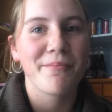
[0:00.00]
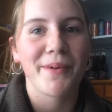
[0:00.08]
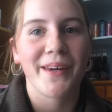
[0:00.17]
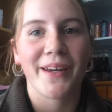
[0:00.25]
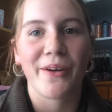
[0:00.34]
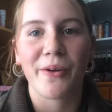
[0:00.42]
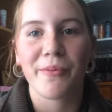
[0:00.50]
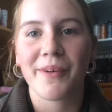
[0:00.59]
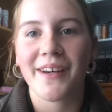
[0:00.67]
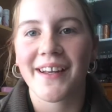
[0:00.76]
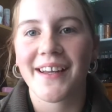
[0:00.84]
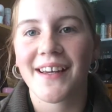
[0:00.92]
but I hope when
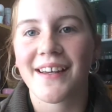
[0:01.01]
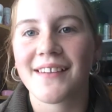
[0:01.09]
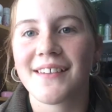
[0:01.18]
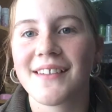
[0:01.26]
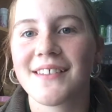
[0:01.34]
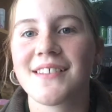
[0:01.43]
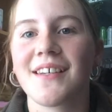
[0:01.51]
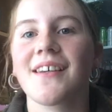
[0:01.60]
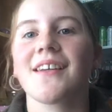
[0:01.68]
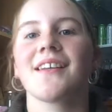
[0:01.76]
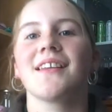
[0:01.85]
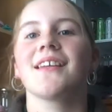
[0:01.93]
I edit this,
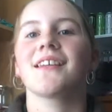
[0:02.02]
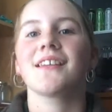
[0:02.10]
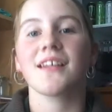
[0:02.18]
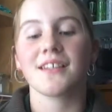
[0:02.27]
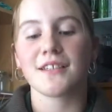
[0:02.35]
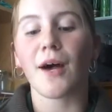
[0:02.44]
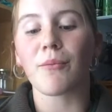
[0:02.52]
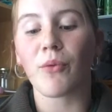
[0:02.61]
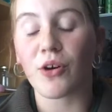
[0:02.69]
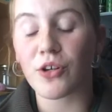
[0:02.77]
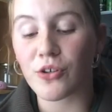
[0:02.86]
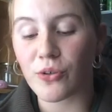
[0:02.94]
I think they're
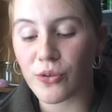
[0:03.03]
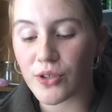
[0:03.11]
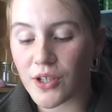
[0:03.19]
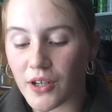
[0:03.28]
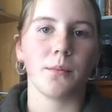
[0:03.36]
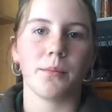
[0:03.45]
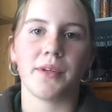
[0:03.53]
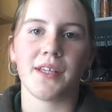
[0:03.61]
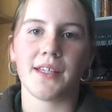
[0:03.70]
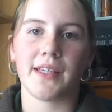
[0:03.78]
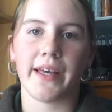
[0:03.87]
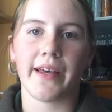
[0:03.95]
somewhat good. But
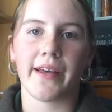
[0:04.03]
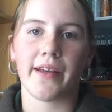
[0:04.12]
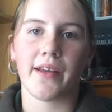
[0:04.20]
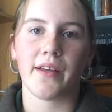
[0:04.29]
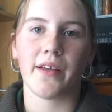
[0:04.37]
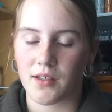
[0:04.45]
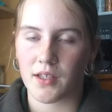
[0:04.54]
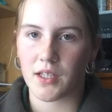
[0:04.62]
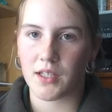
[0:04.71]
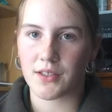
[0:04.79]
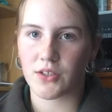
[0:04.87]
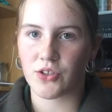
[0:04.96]
yeah,
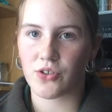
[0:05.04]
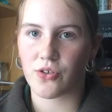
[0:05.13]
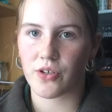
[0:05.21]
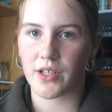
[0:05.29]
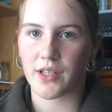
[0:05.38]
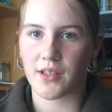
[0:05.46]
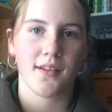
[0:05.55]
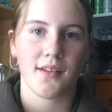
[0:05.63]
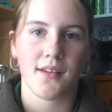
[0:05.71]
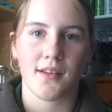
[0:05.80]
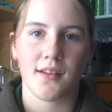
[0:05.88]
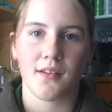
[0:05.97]
enjoy.
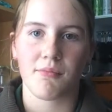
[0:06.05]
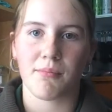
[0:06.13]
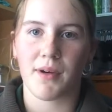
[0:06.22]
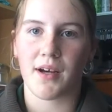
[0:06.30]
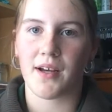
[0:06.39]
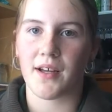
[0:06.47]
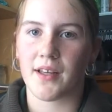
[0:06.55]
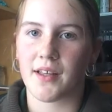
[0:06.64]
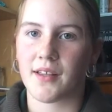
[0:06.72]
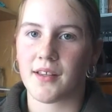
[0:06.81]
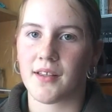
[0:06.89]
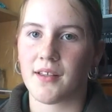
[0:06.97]
Bye.
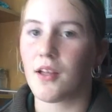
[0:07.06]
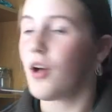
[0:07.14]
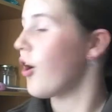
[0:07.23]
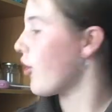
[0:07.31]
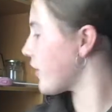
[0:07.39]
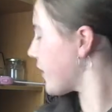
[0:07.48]
Oh